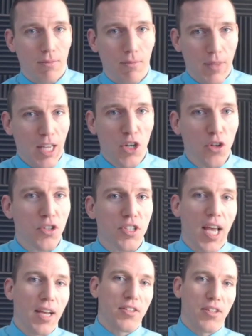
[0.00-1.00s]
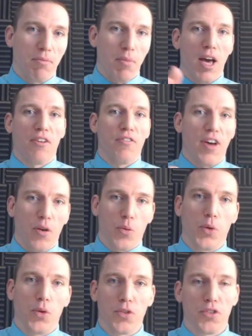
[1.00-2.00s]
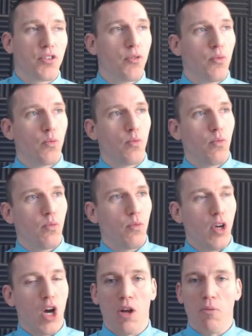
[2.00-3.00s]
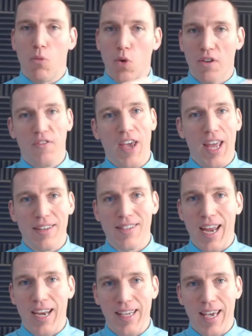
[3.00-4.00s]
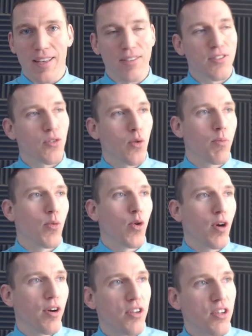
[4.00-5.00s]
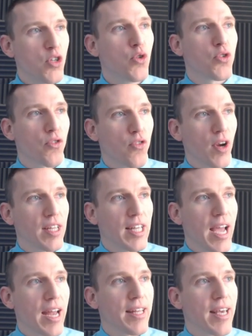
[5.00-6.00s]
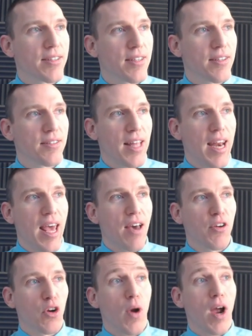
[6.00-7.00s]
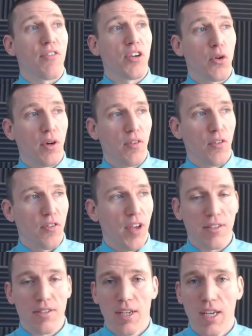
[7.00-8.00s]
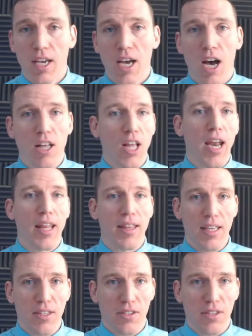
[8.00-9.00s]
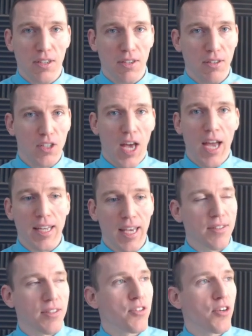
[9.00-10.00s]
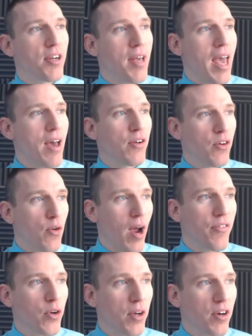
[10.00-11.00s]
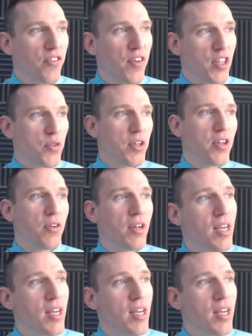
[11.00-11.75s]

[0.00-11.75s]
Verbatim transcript: then you're set to modify rules on more advanced IDS or more user-friendly IDSs that have a graphical interface. A lot of these IDSs are going to have a graphical interface. You can